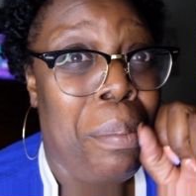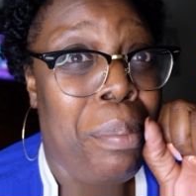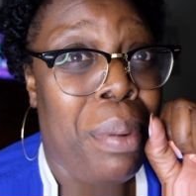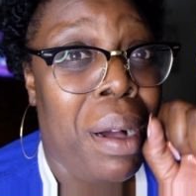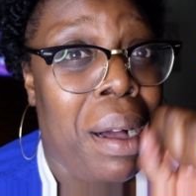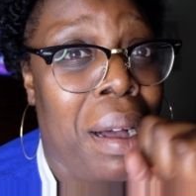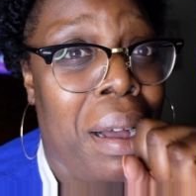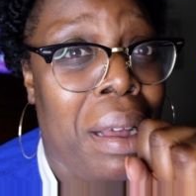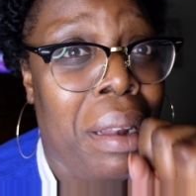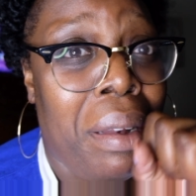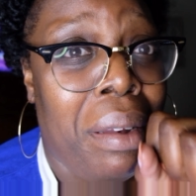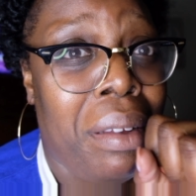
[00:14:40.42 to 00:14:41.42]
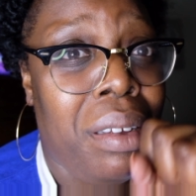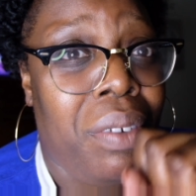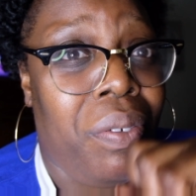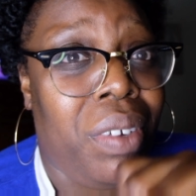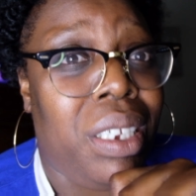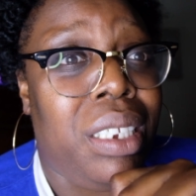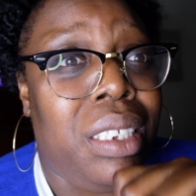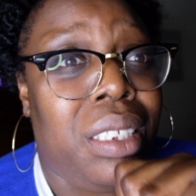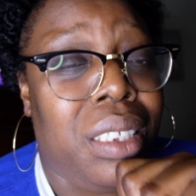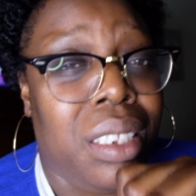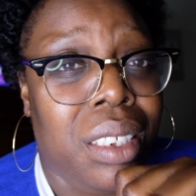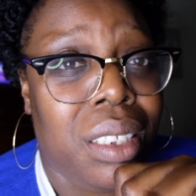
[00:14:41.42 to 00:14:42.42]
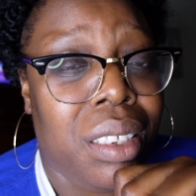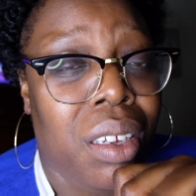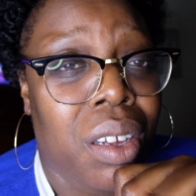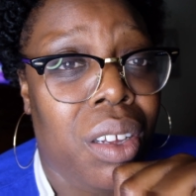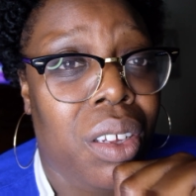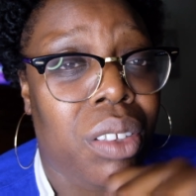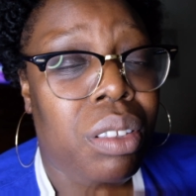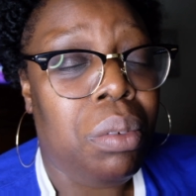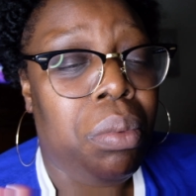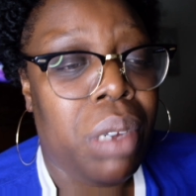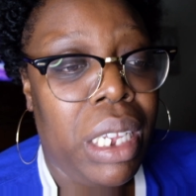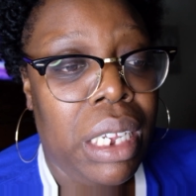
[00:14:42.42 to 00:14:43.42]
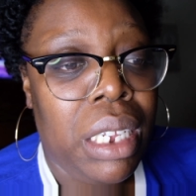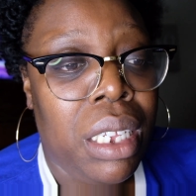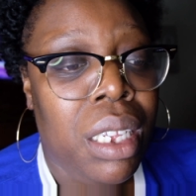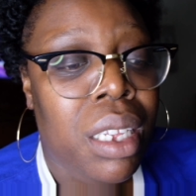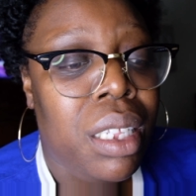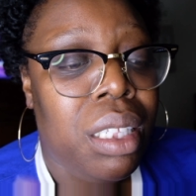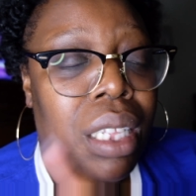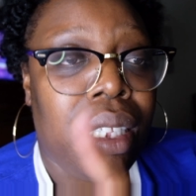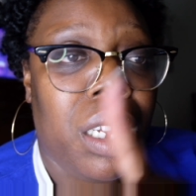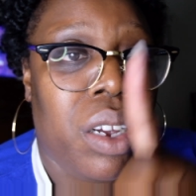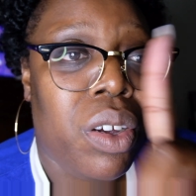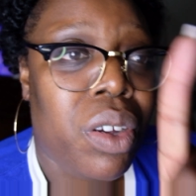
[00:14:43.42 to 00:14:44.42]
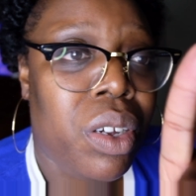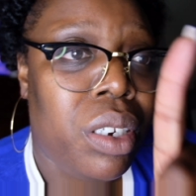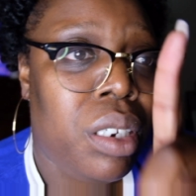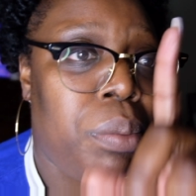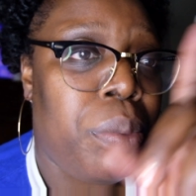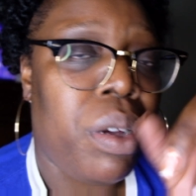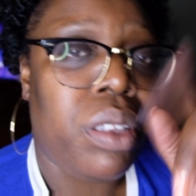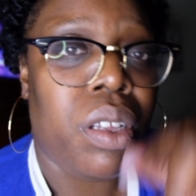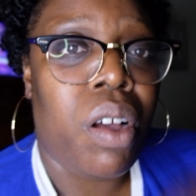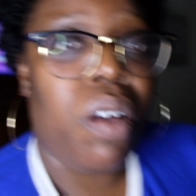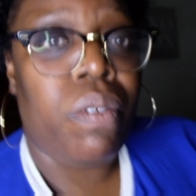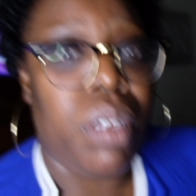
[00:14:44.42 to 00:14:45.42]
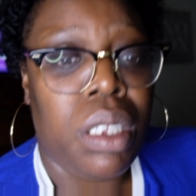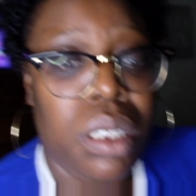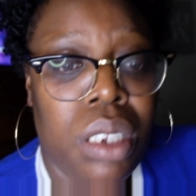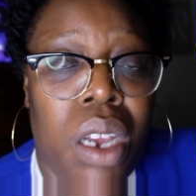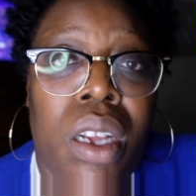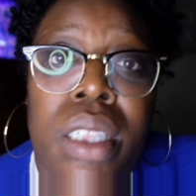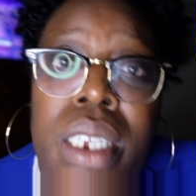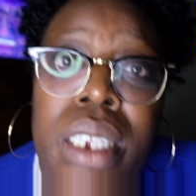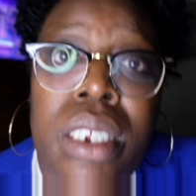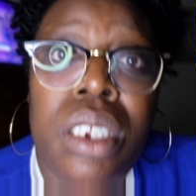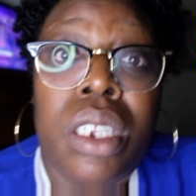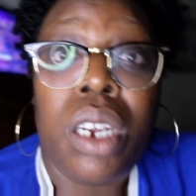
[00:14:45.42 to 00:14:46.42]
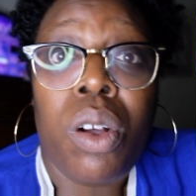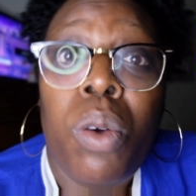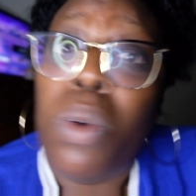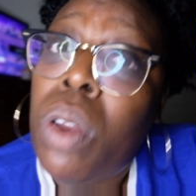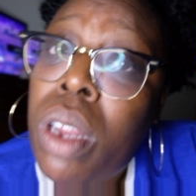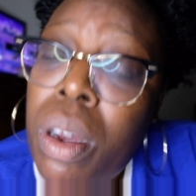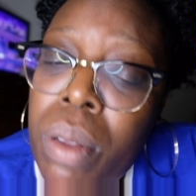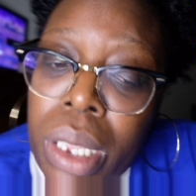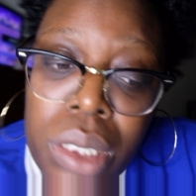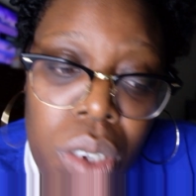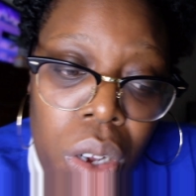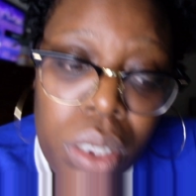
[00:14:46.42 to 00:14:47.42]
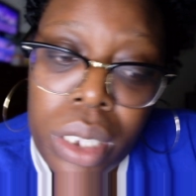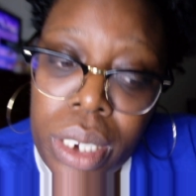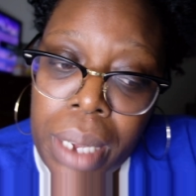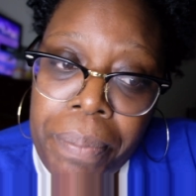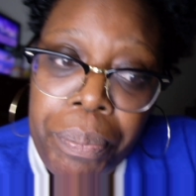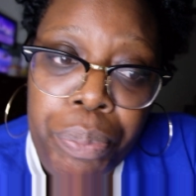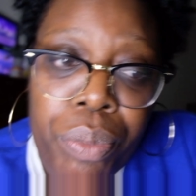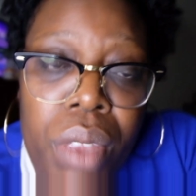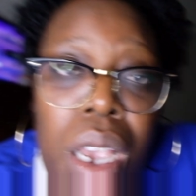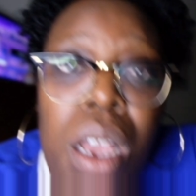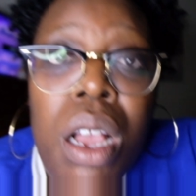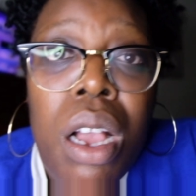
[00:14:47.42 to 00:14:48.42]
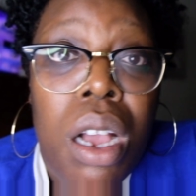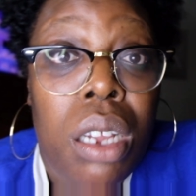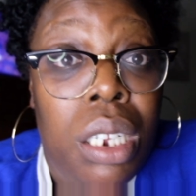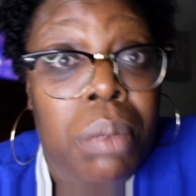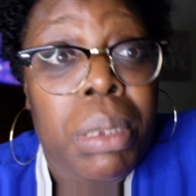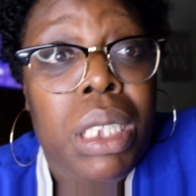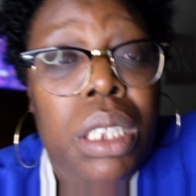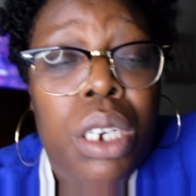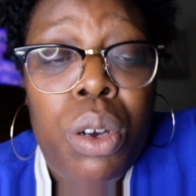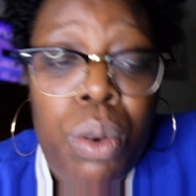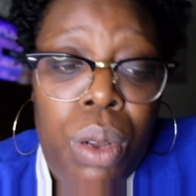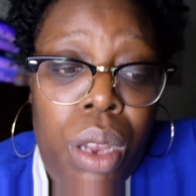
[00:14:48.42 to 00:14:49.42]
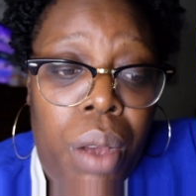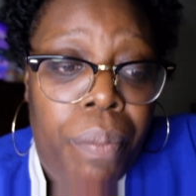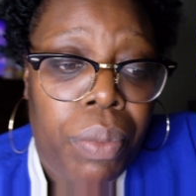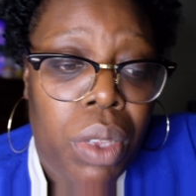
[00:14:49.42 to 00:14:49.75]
bawl for his sister the way that I heard the brother of this young lady, Nicola. Let's call her name is Nicola.